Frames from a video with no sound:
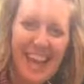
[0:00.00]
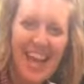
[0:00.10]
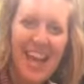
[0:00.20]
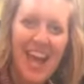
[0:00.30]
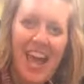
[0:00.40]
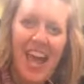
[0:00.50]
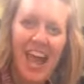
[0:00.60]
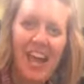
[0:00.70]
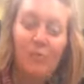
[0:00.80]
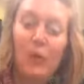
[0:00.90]
And welcome
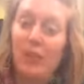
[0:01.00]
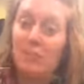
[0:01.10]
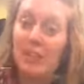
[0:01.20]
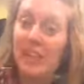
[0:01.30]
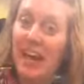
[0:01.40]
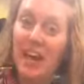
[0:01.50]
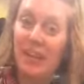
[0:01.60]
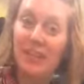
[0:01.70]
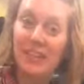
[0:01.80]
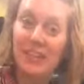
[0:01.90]
to the Healthy
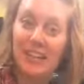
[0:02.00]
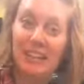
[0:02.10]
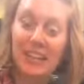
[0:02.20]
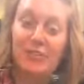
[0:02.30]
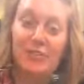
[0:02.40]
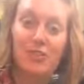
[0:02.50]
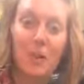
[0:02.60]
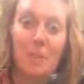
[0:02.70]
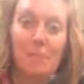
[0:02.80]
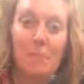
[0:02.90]
Lunch
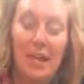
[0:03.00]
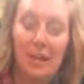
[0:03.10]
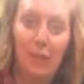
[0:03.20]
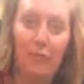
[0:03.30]
Makeover